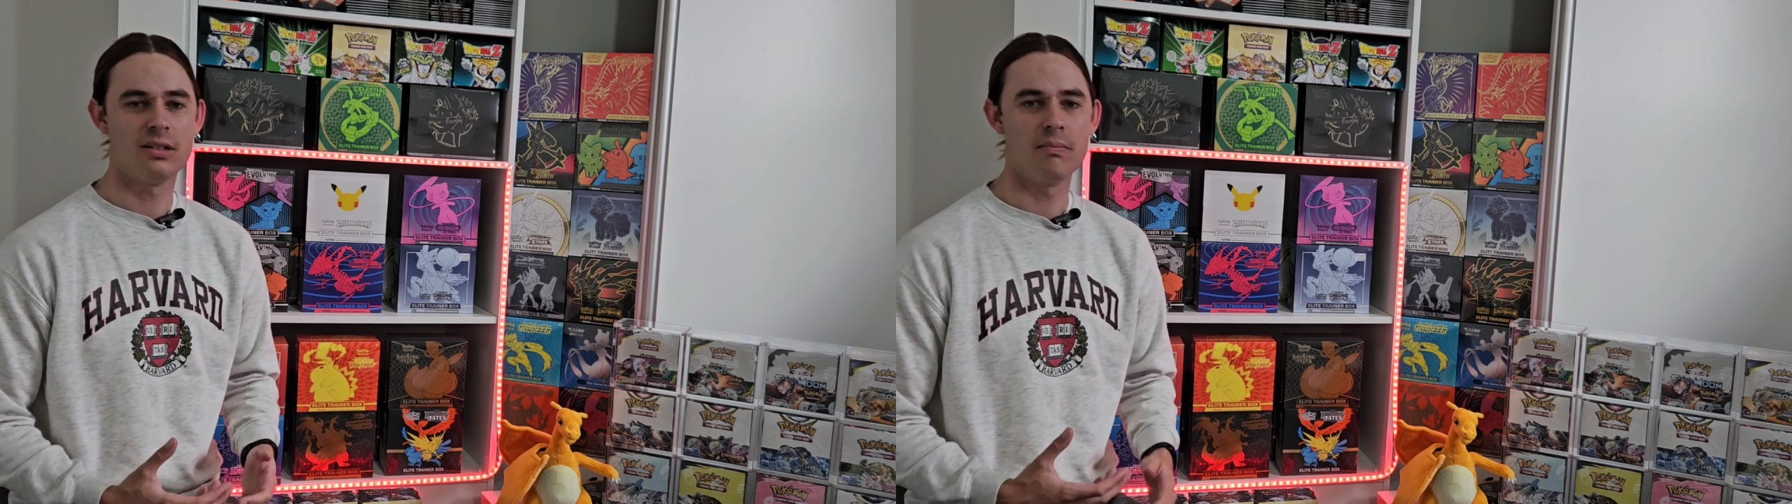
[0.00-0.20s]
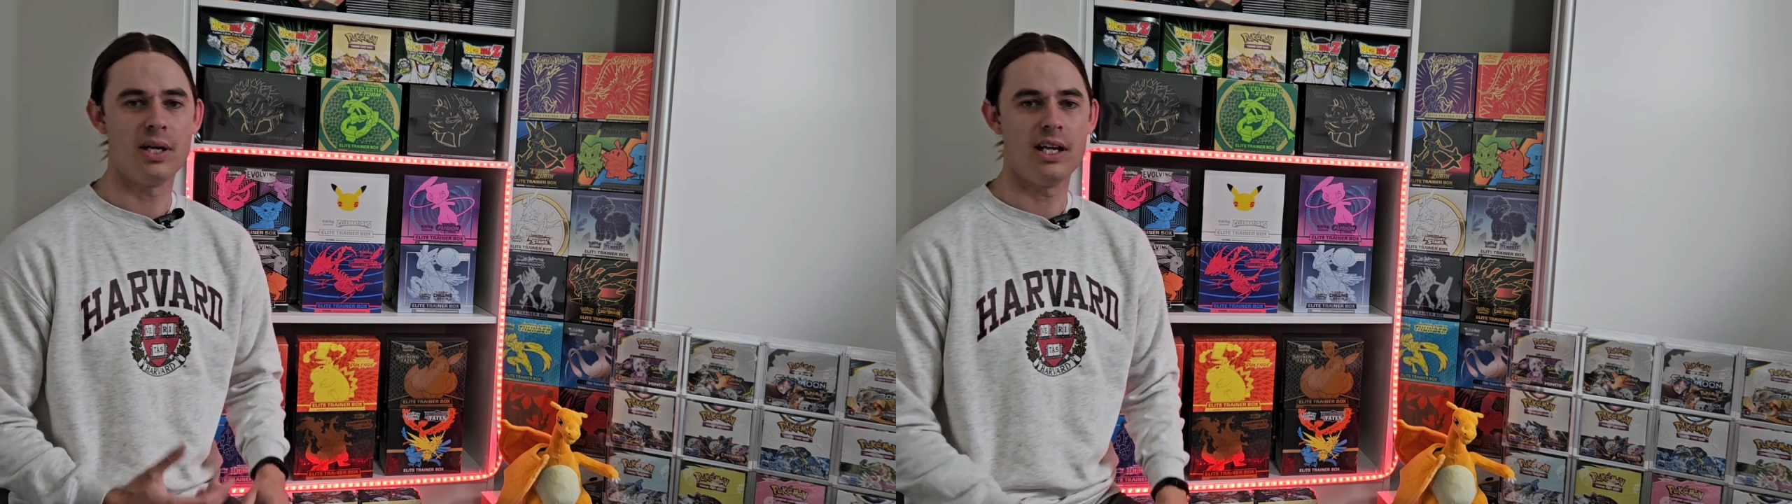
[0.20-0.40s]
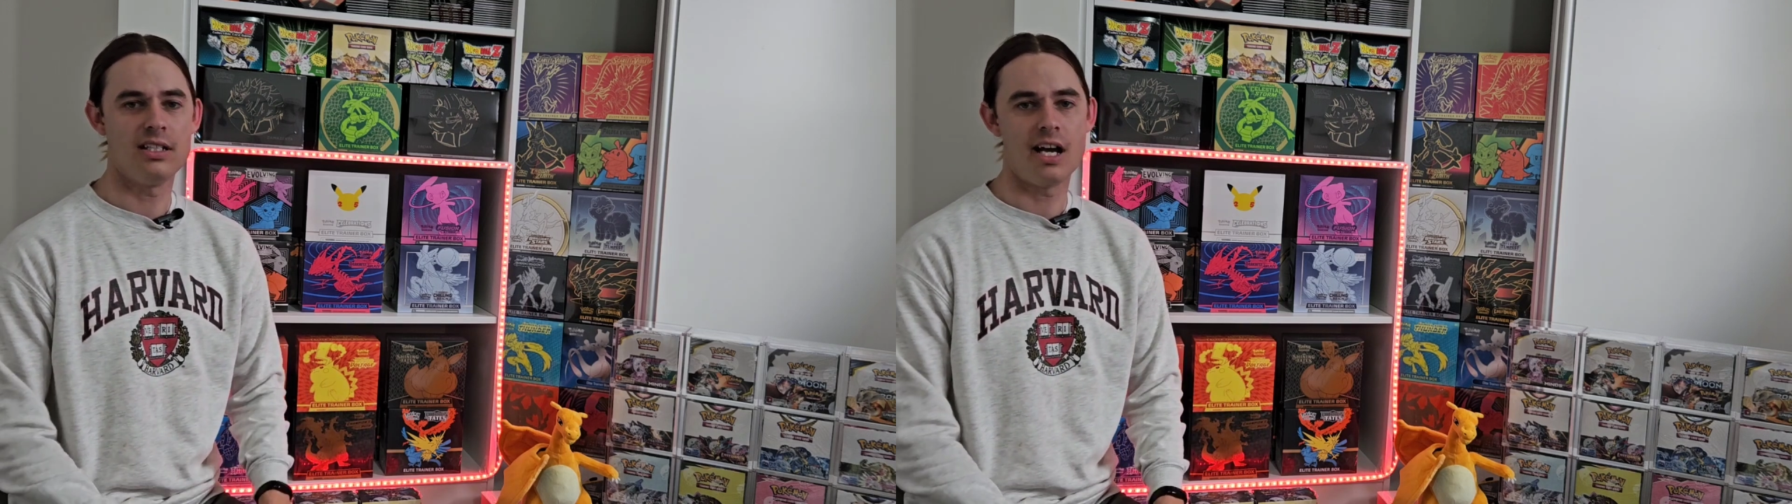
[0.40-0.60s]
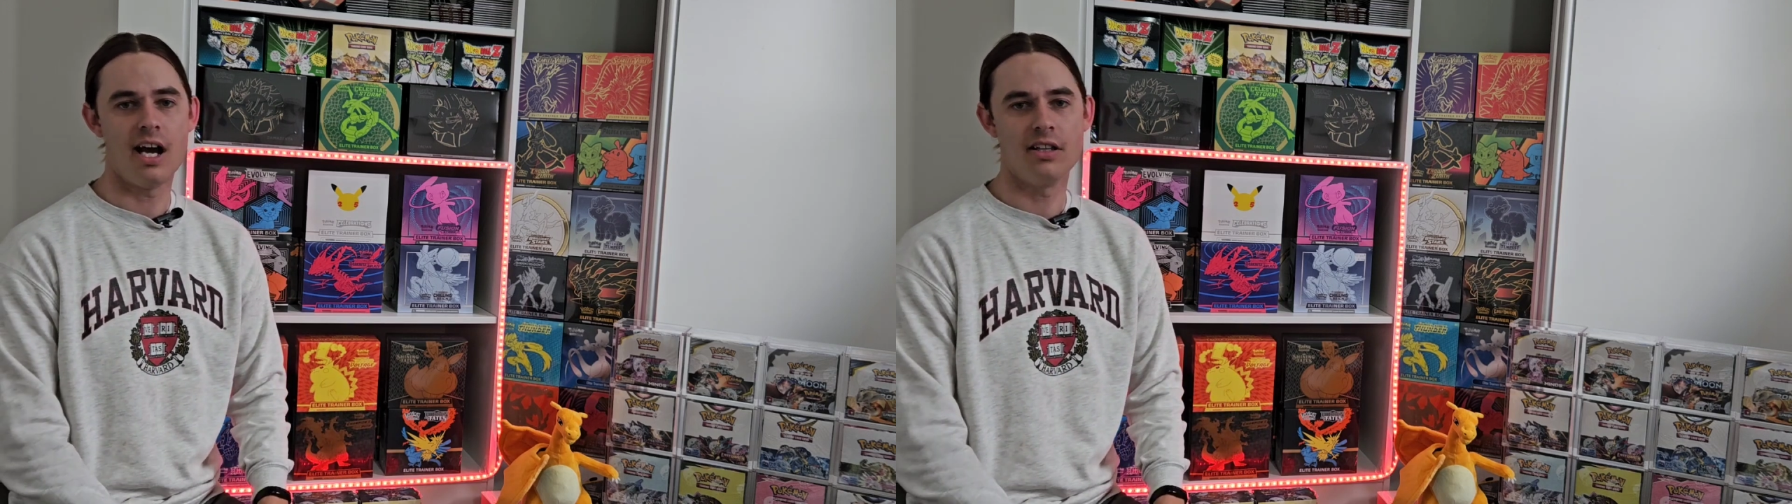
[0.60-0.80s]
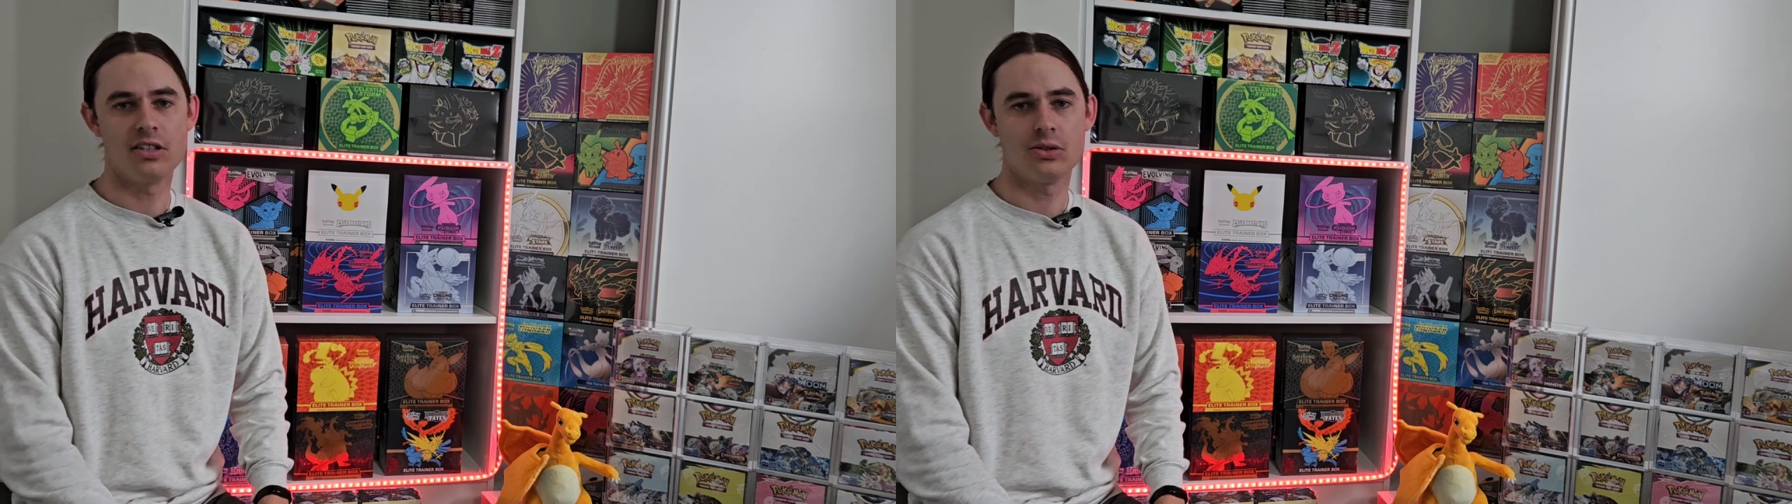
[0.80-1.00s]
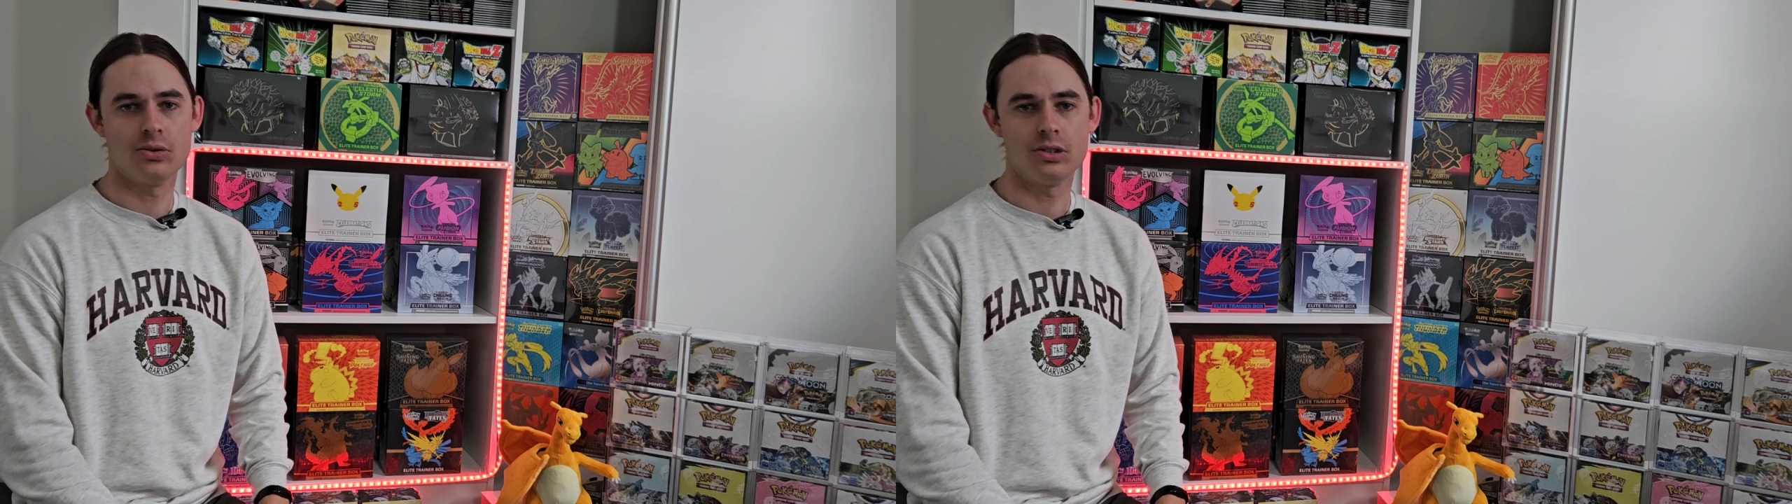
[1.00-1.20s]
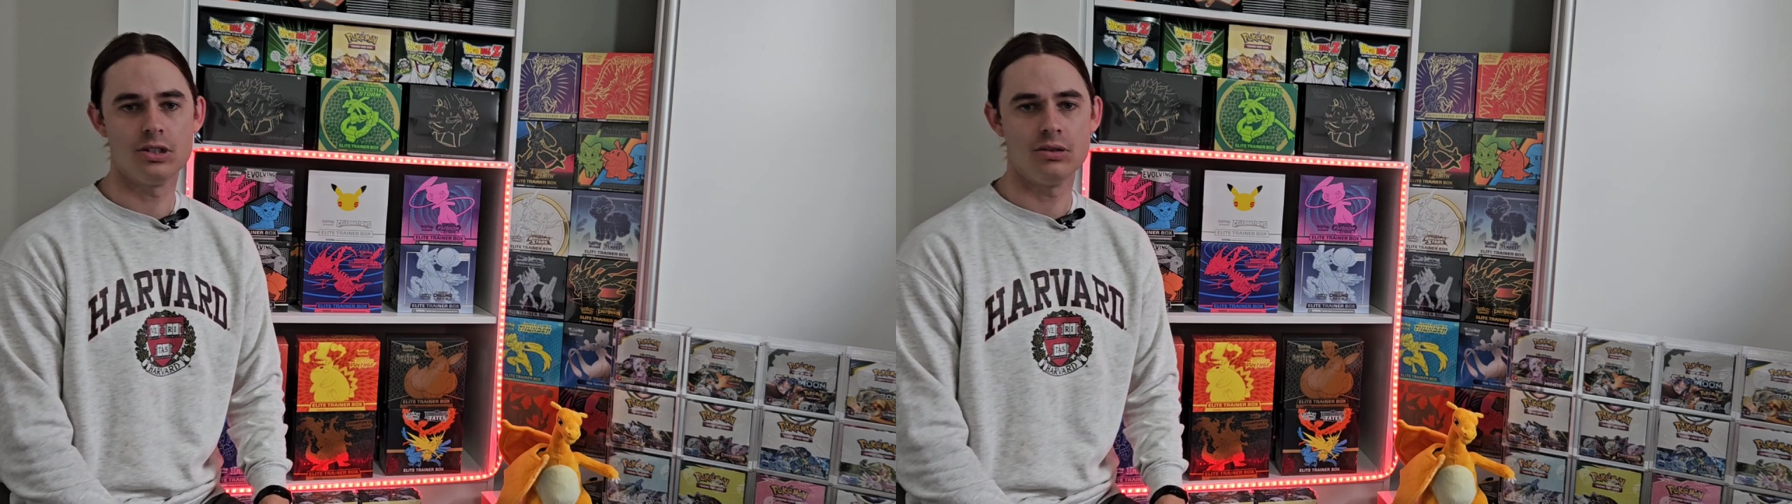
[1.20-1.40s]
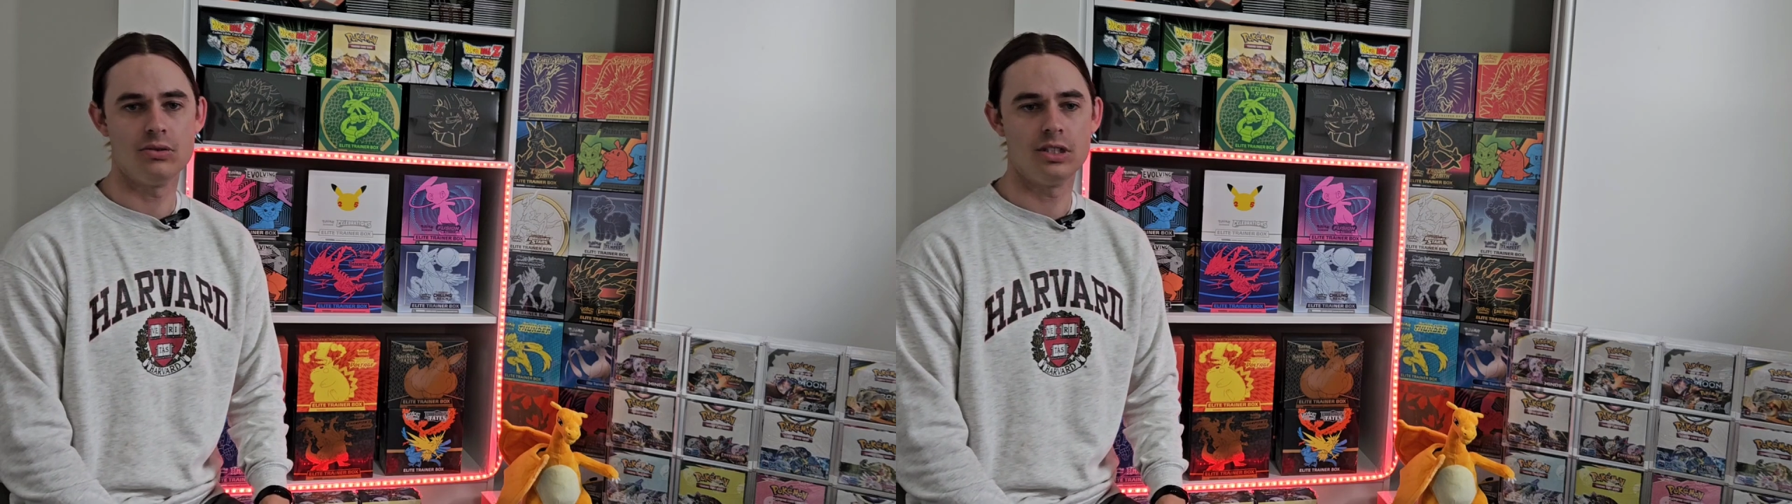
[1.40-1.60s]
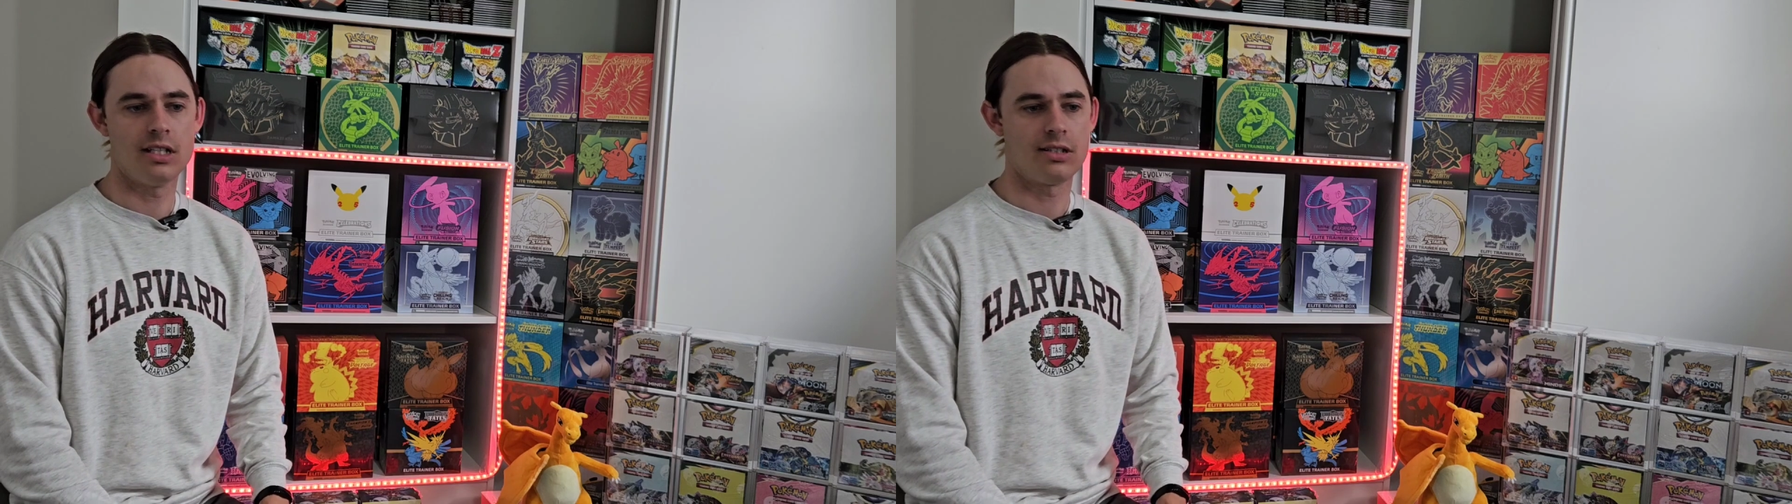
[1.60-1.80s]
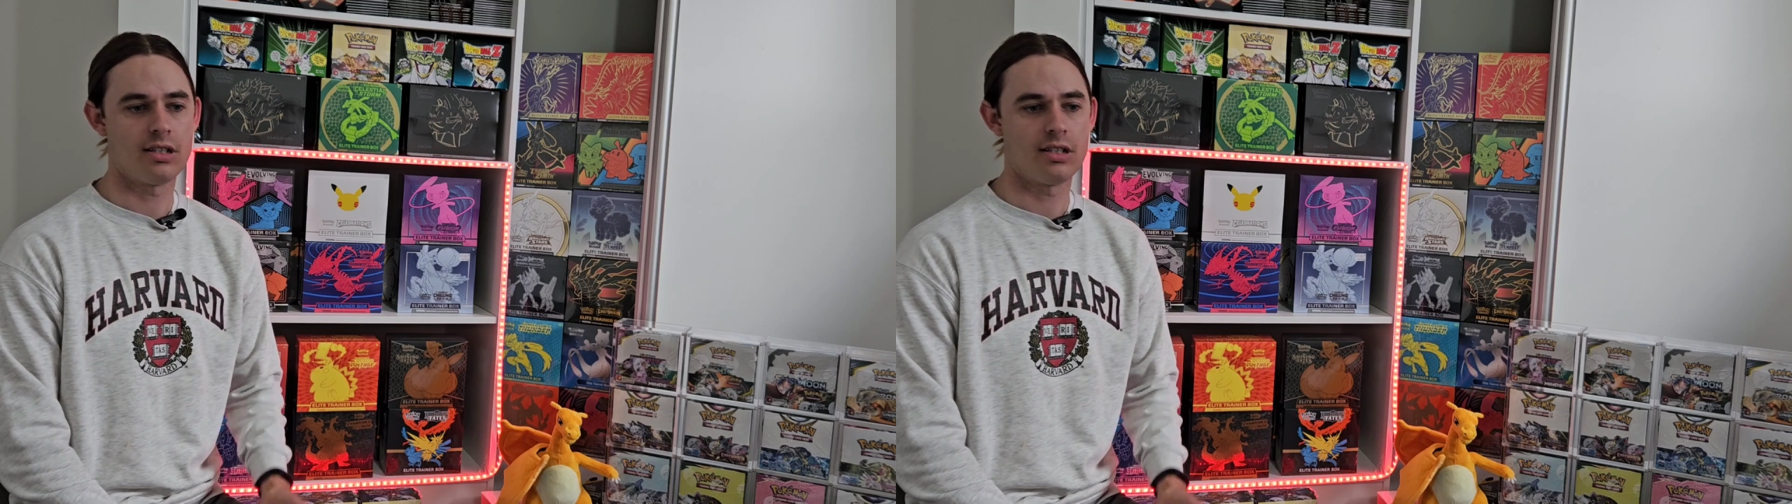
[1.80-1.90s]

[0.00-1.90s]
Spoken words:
compared to other Sword and Shield sets.